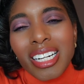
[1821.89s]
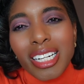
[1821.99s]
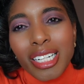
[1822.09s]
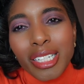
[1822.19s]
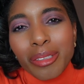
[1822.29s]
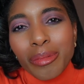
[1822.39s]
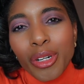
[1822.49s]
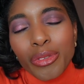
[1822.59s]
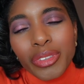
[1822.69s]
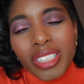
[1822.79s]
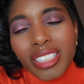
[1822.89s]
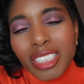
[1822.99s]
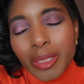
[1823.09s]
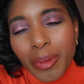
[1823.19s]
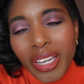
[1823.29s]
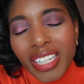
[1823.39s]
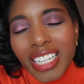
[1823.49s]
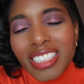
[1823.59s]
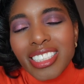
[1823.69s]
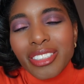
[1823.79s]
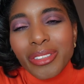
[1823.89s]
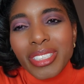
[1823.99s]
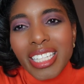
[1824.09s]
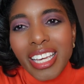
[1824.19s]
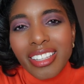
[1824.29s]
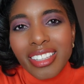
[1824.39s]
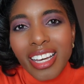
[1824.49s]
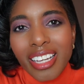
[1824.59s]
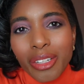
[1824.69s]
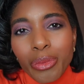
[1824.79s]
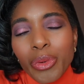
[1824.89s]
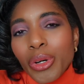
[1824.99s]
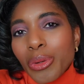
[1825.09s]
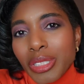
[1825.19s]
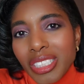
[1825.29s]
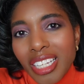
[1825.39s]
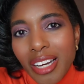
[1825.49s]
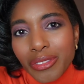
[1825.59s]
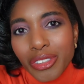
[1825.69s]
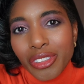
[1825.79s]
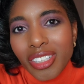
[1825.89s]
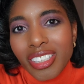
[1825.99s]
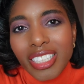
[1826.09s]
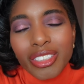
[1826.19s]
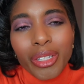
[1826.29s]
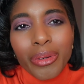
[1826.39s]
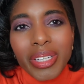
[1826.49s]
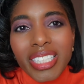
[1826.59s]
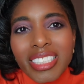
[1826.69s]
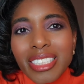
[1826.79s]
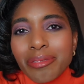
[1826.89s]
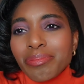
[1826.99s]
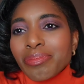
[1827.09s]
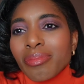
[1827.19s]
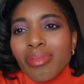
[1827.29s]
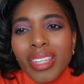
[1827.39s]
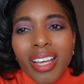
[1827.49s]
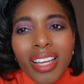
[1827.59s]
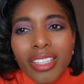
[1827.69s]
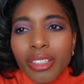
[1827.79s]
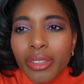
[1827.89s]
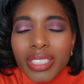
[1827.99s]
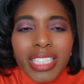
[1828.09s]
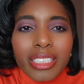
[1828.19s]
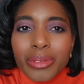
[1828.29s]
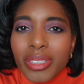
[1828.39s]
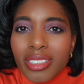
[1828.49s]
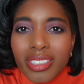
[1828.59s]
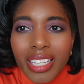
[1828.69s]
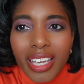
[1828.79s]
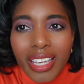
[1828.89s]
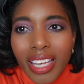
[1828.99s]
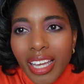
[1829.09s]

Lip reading: Hopefully they'll expand. I just always hate that we're always the afterthought. It's always, you know, because that's what they'll say.